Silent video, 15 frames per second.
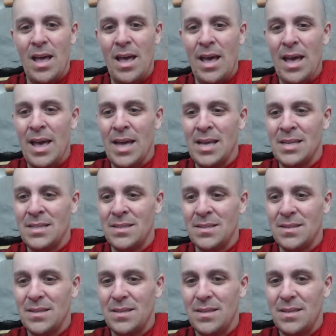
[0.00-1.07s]

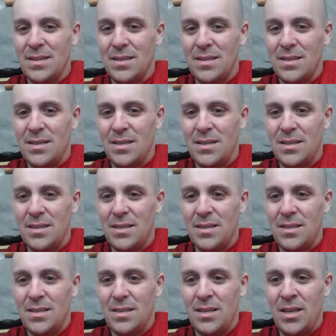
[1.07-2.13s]
And
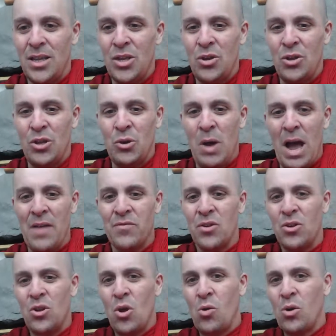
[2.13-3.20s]
you have to
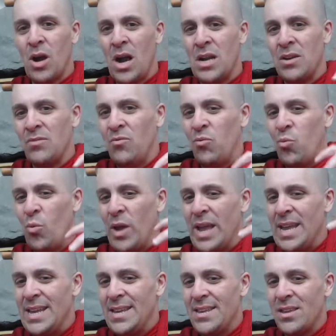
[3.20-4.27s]
know kind of
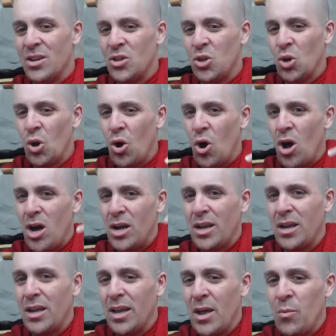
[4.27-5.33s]
when to talk
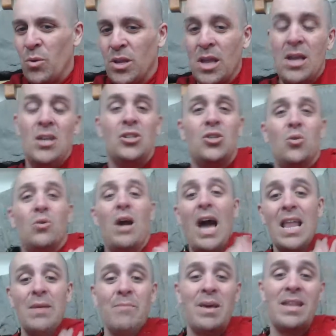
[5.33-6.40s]
and when. So
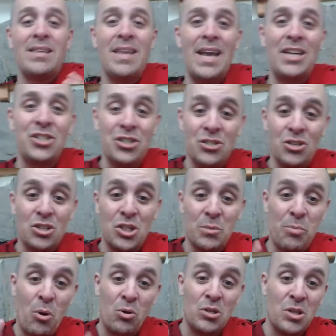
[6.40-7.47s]
guided meditations are
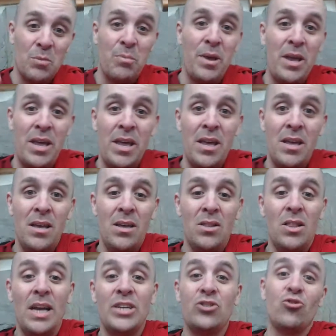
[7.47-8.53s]
supposed to be
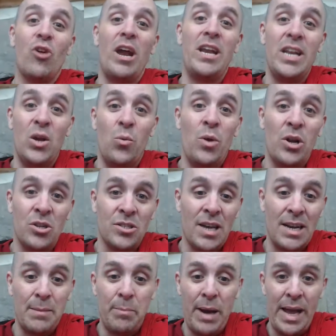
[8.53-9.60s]
like training wheels
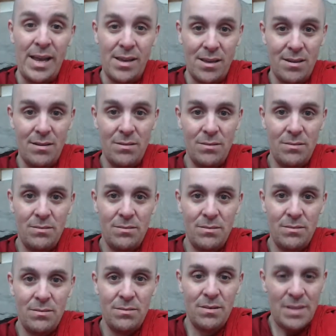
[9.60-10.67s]
on a bike.
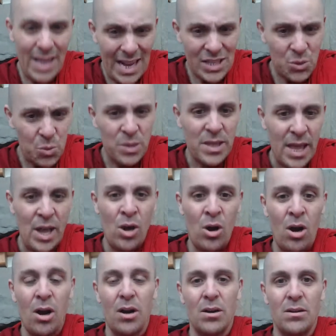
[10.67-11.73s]
That's what they
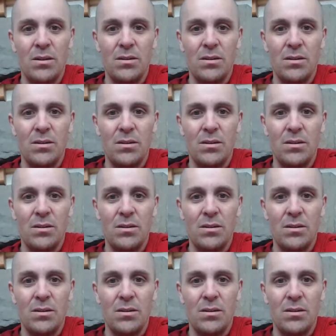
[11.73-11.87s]
are.